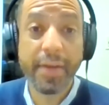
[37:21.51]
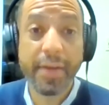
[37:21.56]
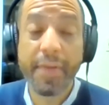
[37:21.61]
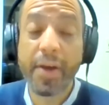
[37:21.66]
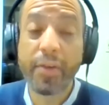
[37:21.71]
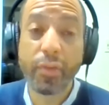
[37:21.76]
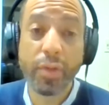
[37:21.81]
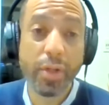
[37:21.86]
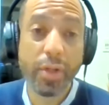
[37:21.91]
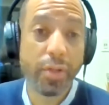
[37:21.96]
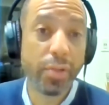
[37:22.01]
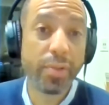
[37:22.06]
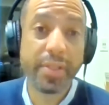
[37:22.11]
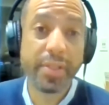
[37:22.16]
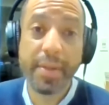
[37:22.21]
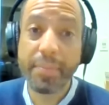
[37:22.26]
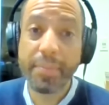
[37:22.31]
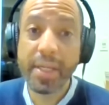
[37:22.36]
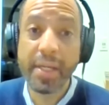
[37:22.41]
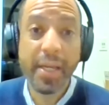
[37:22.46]
If I was going to do
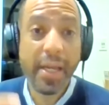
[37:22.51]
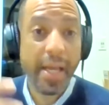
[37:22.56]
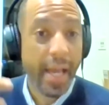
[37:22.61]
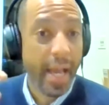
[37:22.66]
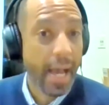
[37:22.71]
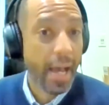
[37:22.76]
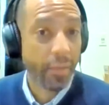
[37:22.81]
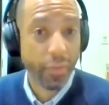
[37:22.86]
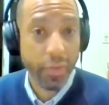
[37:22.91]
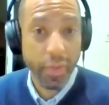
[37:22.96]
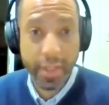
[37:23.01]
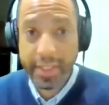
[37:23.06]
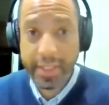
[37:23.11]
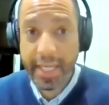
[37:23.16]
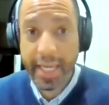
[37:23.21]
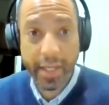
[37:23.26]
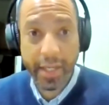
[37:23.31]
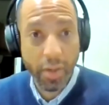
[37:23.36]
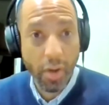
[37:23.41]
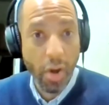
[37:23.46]
something, I was going to
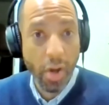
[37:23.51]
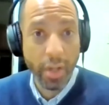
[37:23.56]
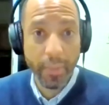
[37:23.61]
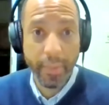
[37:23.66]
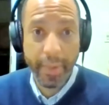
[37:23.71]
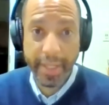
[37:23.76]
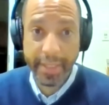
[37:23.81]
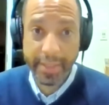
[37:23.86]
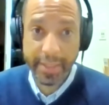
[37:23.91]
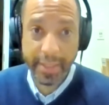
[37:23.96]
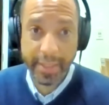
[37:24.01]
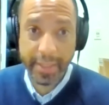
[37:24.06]
take it all the way